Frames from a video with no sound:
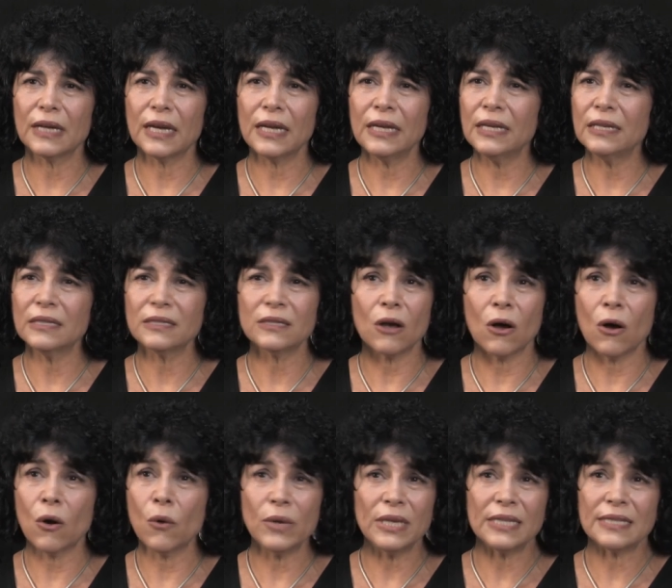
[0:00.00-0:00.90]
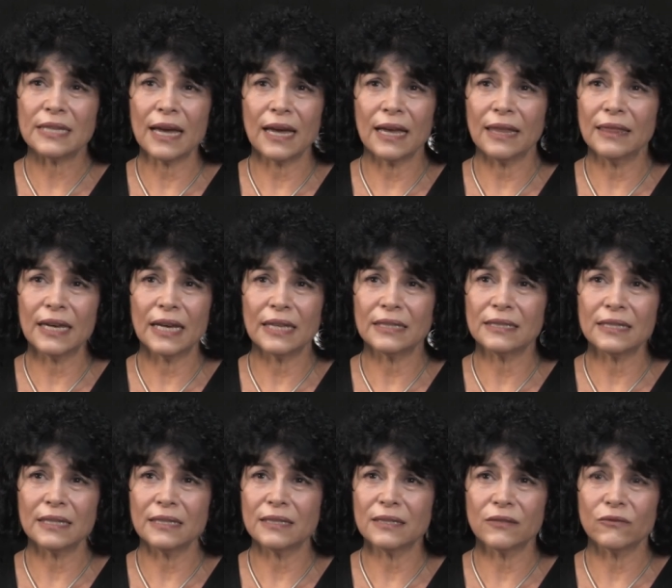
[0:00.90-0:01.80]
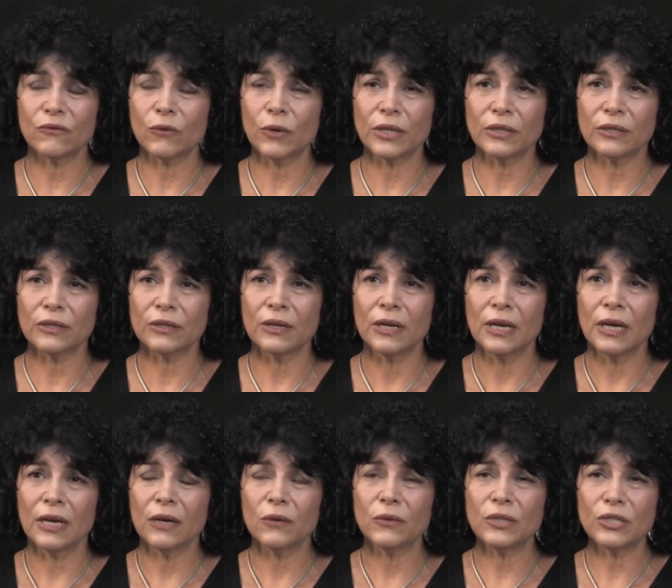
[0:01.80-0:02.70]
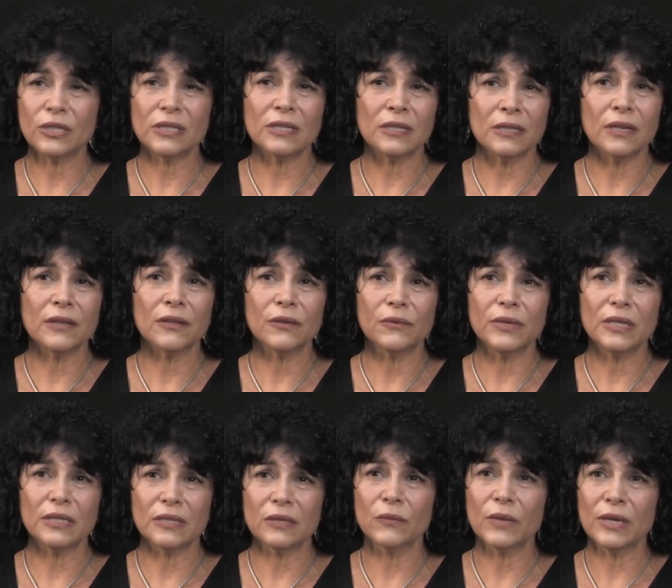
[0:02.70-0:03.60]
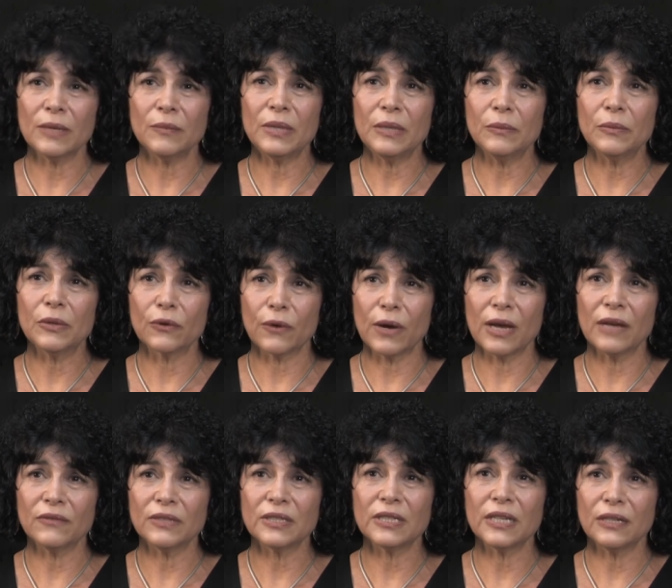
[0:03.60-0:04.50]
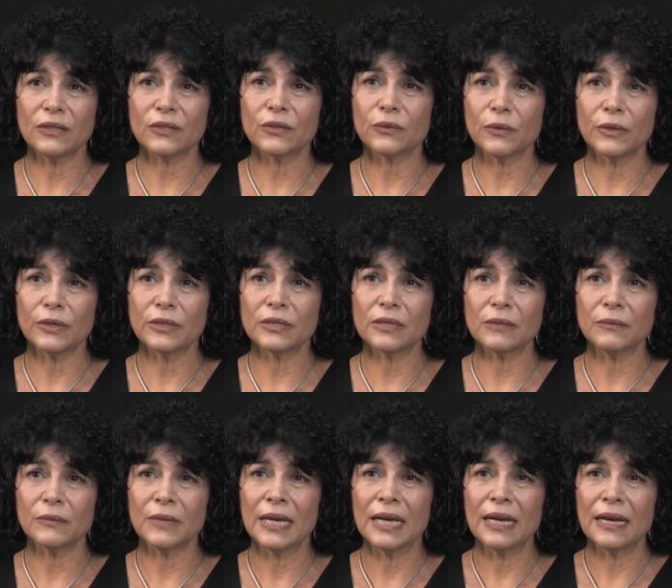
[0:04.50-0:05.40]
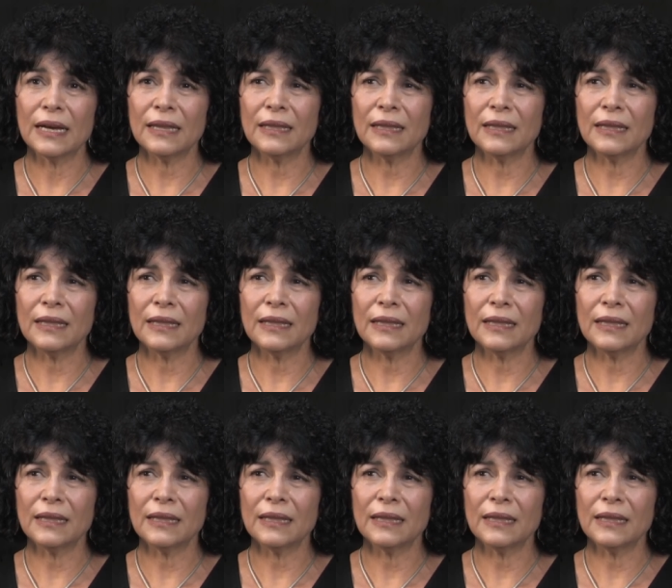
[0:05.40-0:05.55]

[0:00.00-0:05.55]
And he has always had that sense of wonder, which is another reason why people gravitate towards him.